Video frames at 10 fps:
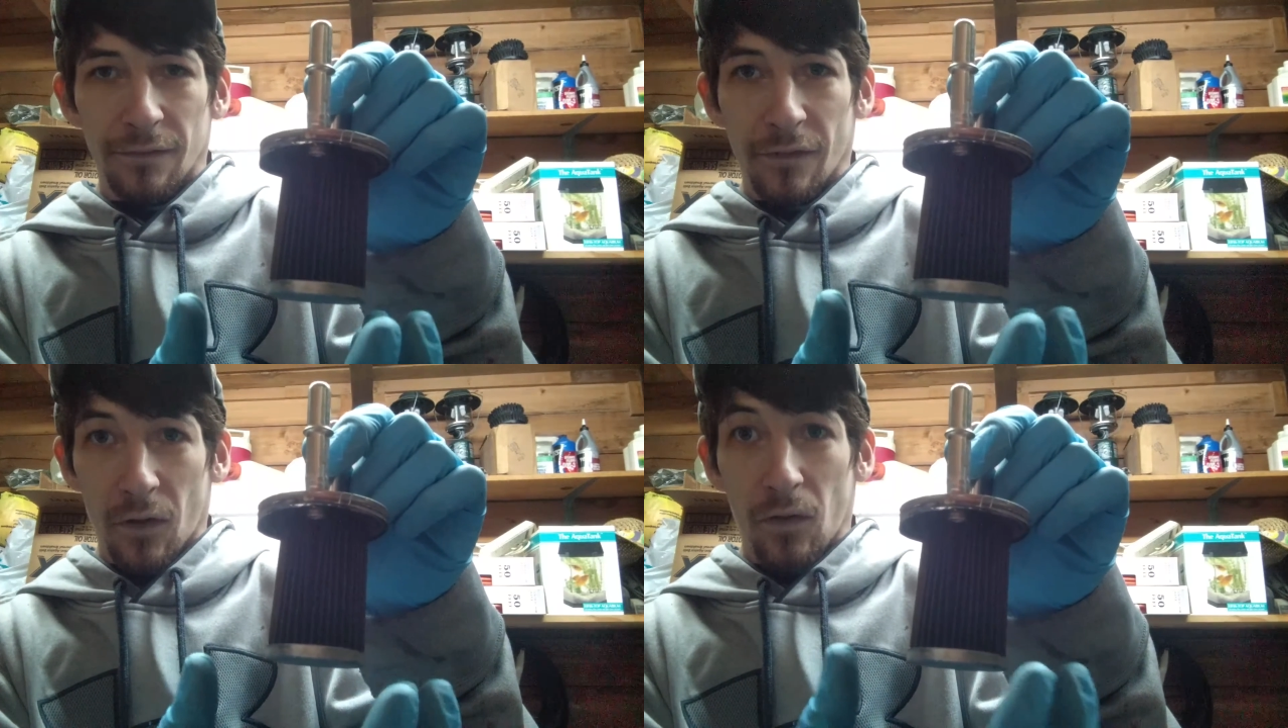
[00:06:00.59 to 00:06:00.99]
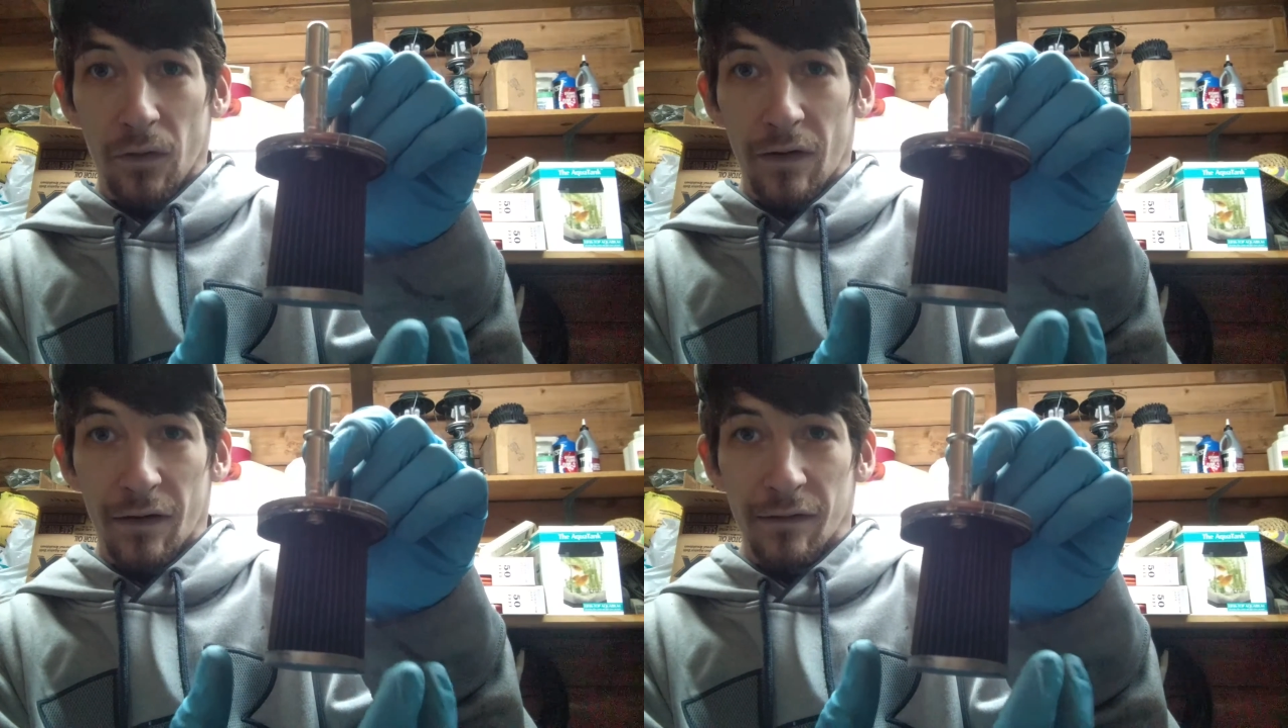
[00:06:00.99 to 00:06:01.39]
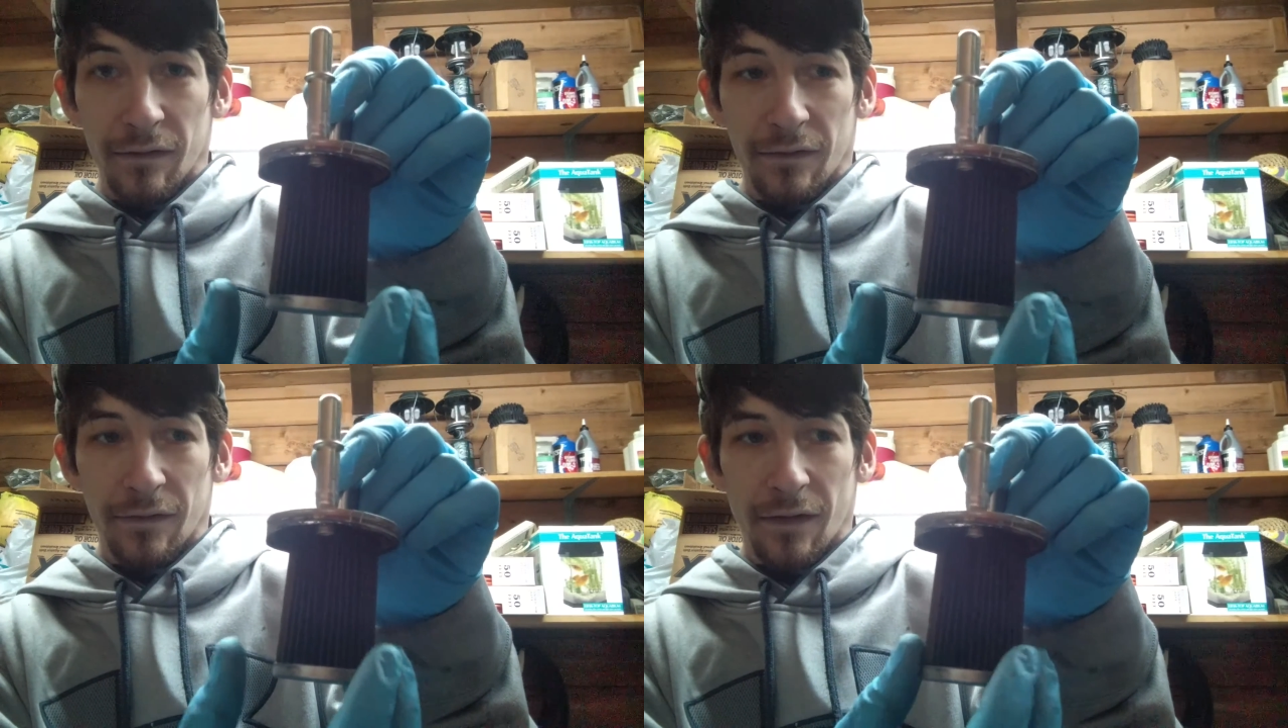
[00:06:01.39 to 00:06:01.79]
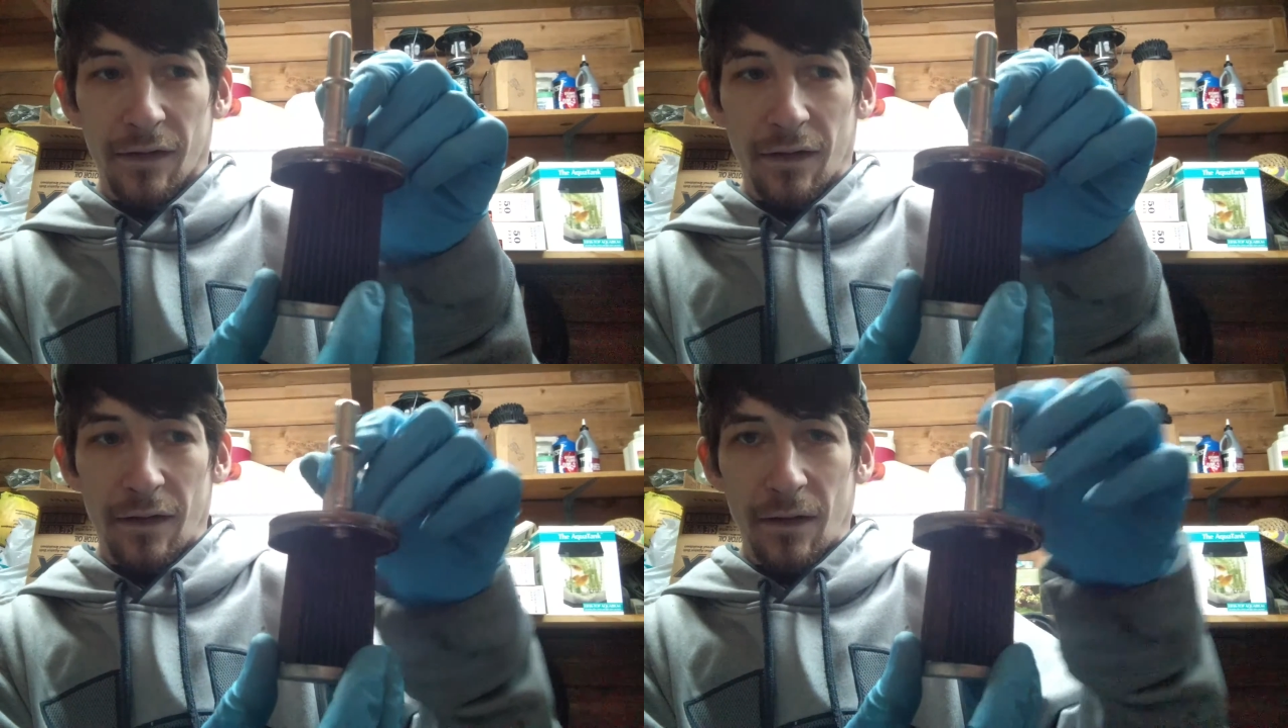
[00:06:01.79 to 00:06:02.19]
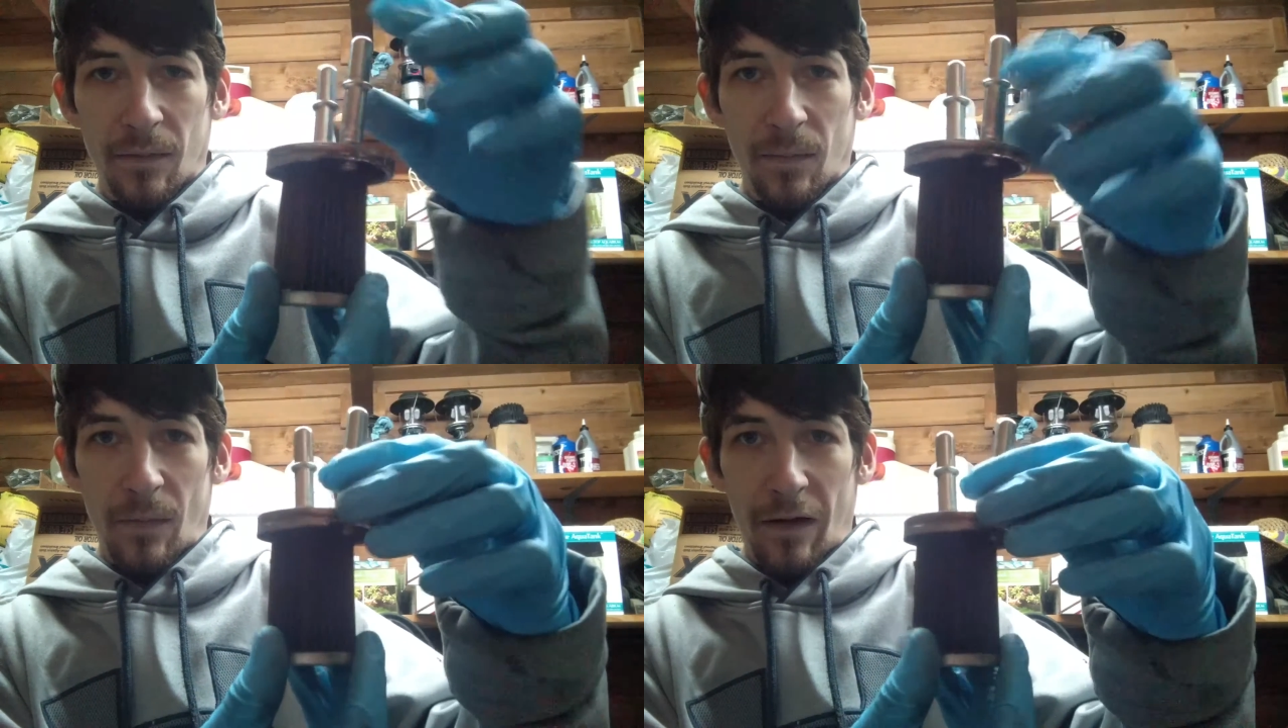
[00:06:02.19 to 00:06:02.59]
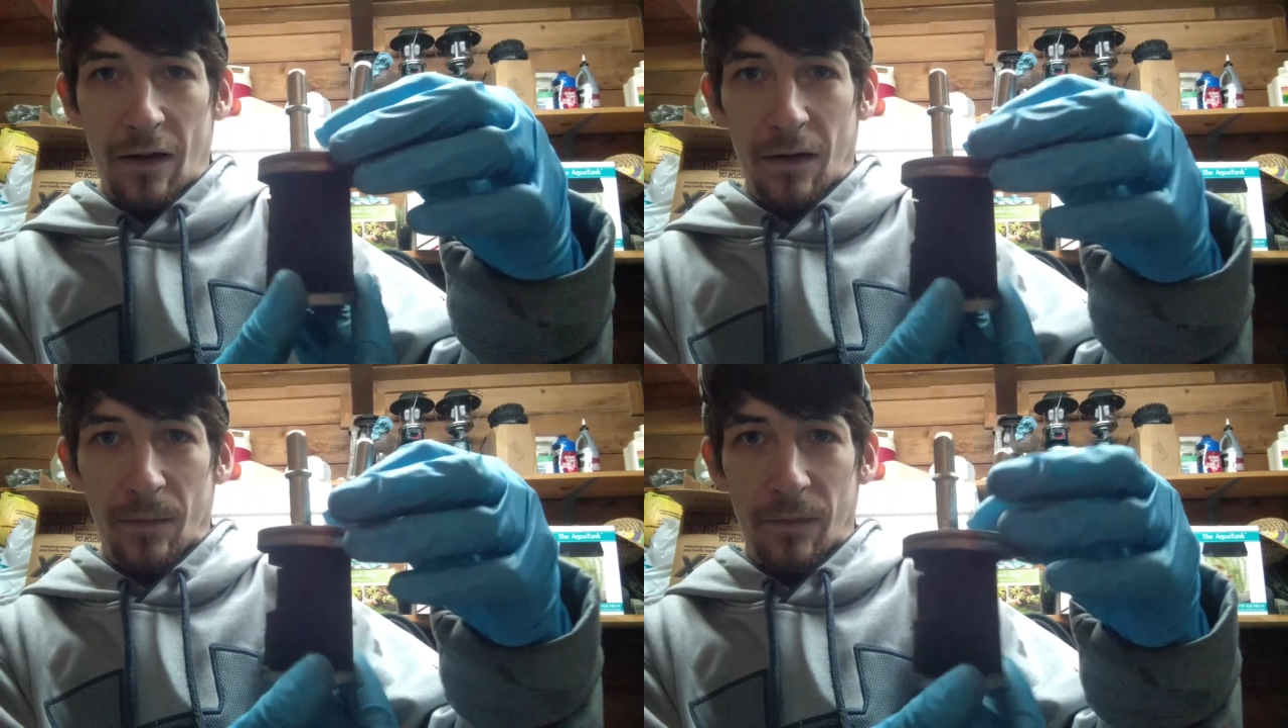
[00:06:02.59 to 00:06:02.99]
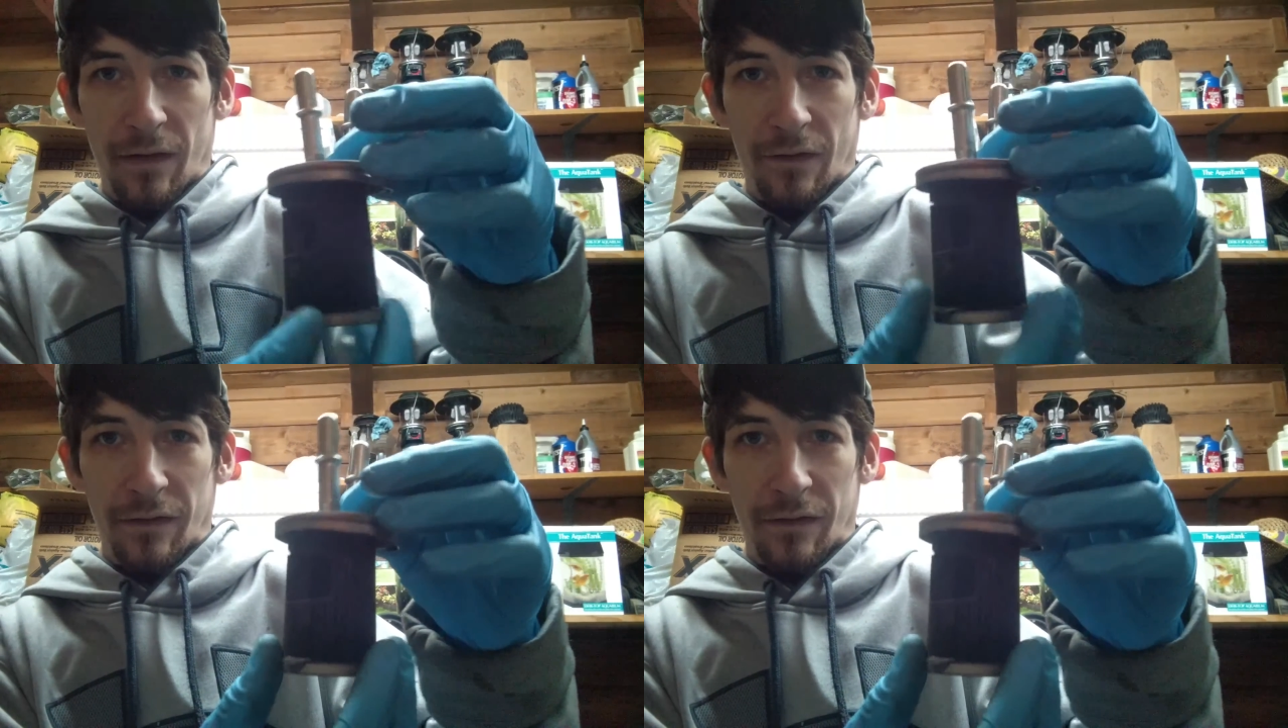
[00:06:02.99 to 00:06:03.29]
The oil does. But up near the